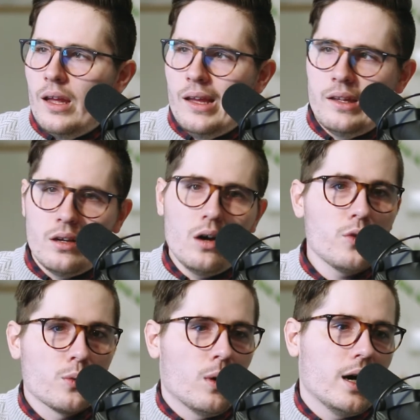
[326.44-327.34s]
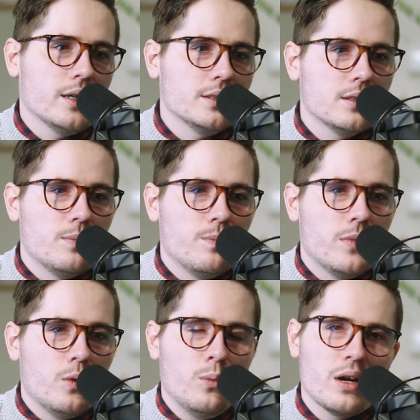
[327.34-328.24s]
And otherwise,
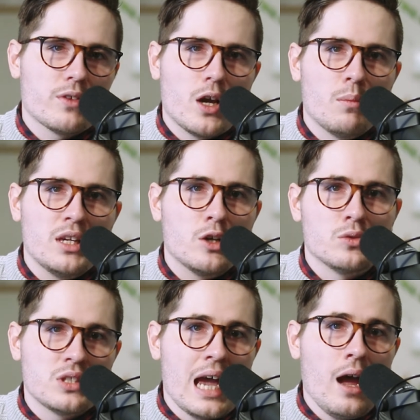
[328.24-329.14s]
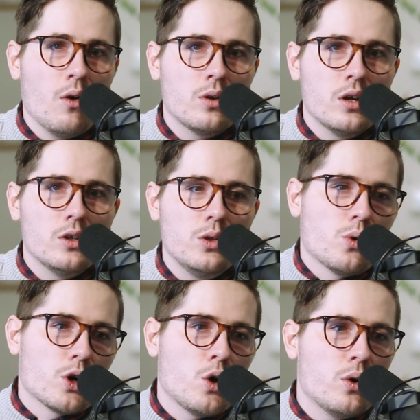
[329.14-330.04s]
whenever the company goes down,
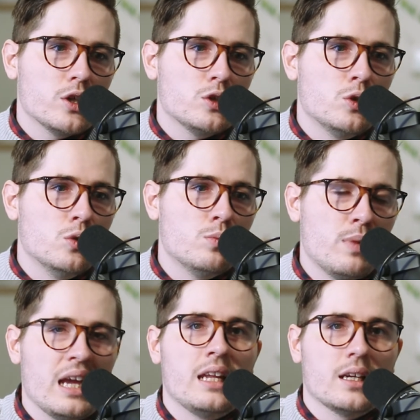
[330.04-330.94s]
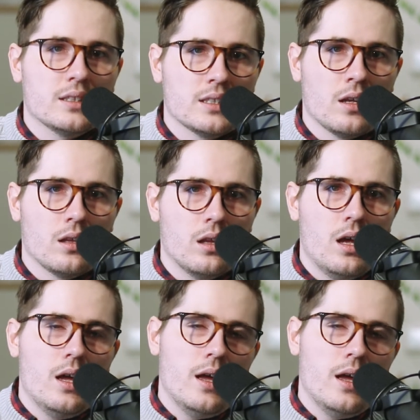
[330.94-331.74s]
you're going to panic sell.